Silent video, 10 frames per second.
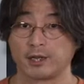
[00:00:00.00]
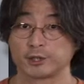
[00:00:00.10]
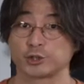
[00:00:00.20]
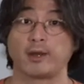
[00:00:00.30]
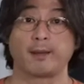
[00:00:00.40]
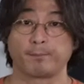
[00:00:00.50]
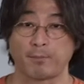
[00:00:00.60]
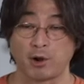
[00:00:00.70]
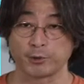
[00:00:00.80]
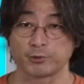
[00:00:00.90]
So
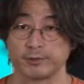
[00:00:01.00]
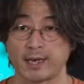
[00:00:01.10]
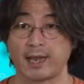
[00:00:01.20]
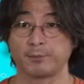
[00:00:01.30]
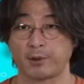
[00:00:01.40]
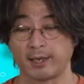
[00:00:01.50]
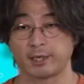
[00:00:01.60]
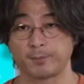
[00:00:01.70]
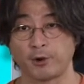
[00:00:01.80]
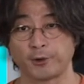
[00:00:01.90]
particle and
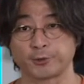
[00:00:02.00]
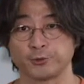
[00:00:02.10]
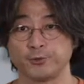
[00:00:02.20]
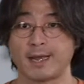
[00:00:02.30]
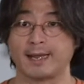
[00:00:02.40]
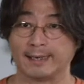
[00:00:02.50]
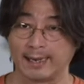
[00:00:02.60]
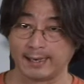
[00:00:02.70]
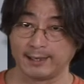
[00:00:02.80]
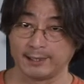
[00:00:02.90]
antiparticle
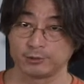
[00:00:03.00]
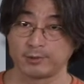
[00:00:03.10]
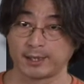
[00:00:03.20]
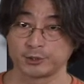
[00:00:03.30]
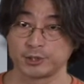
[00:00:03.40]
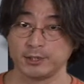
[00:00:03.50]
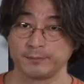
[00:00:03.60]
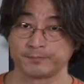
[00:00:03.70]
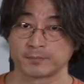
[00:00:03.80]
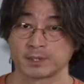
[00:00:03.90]
annihilate to energy,
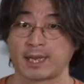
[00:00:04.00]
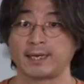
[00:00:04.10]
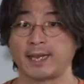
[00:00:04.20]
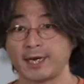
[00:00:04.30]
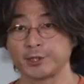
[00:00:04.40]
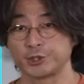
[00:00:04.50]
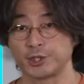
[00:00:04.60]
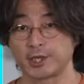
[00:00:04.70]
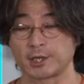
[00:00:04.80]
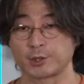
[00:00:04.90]
and energy
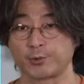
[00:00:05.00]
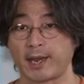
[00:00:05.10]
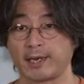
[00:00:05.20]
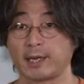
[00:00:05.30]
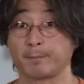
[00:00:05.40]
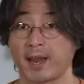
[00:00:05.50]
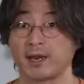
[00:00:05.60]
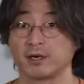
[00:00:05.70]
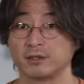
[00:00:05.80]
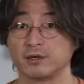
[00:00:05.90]
can create a
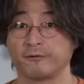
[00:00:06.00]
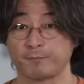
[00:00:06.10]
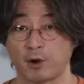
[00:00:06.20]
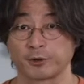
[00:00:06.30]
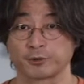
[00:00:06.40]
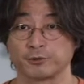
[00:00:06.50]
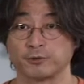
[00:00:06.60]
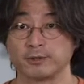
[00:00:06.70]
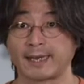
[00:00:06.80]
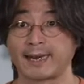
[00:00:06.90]
pair of
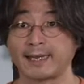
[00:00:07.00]
particle and